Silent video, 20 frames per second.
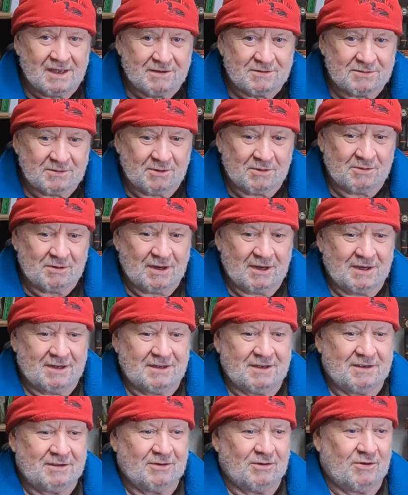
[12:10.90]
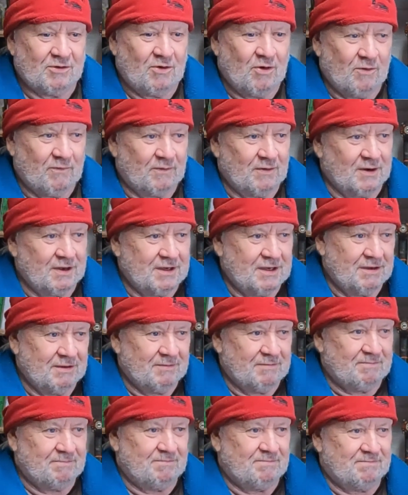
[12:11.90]
So, you know, hopefully
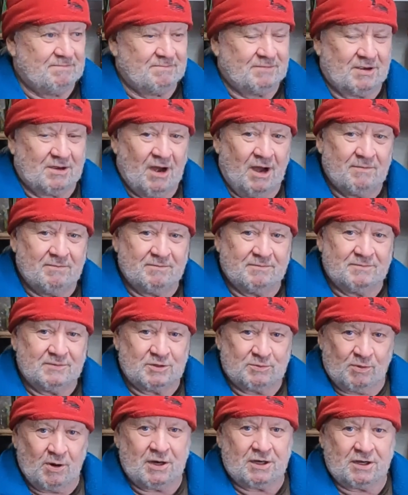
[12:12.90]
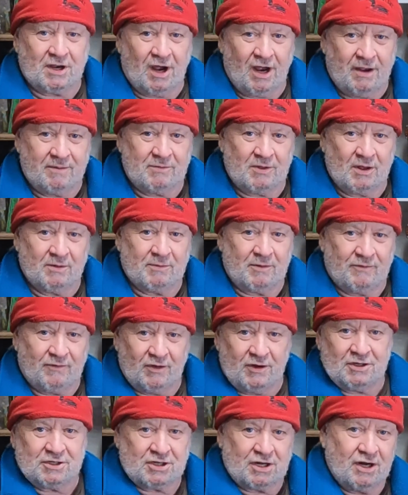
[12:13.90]
come springtime they'll be
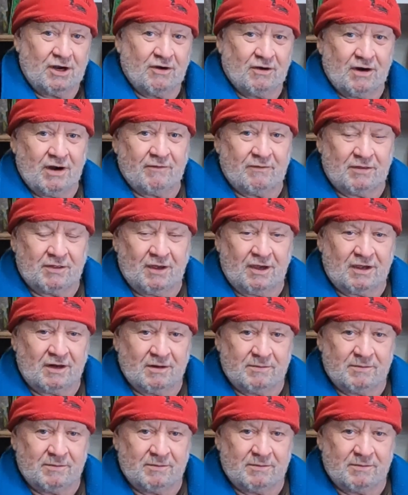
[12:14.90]
finished clearing everything,